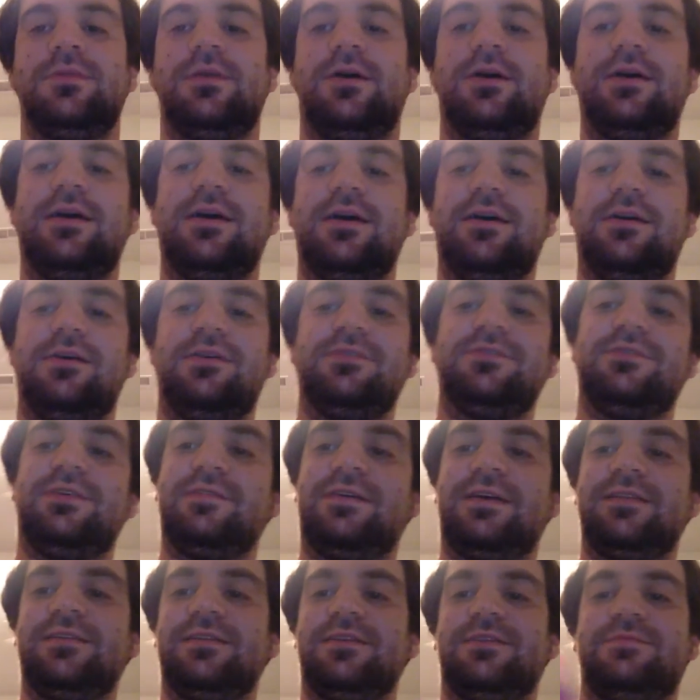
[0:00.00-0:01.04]
Oh yeah, also
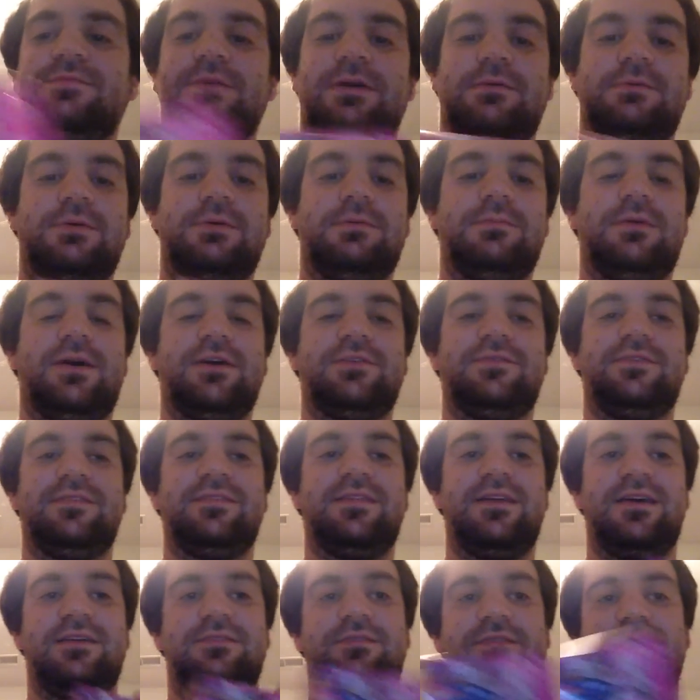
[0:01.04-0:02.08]
I got this Pale Moon box
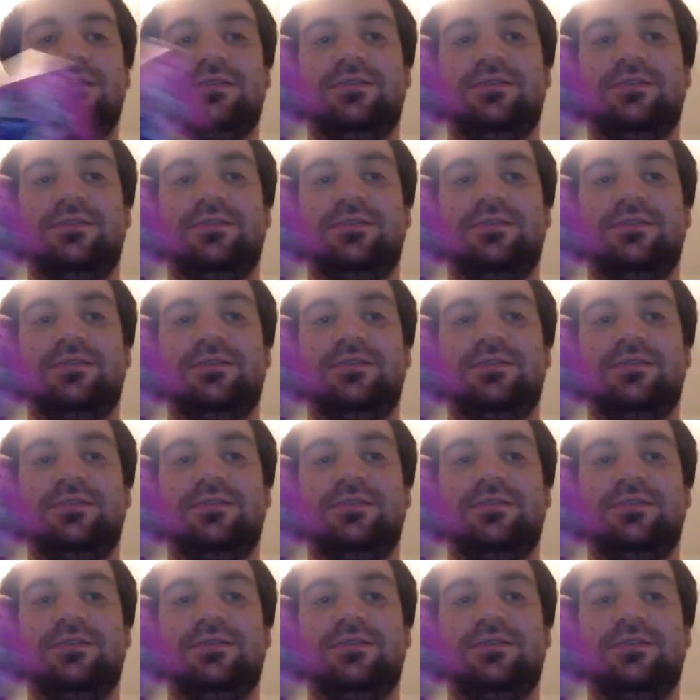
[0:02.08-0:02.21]
just next.